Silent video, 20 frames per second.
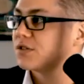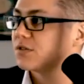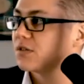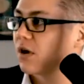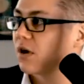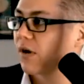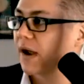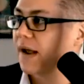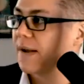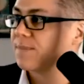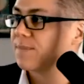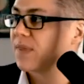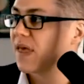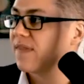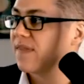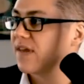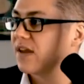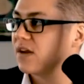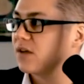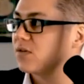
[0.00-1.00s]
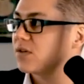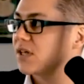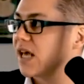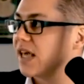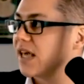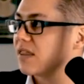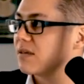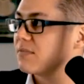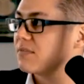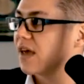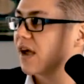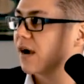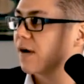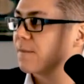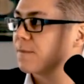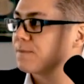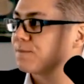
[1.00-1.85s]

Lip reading: All right? And then you take them there,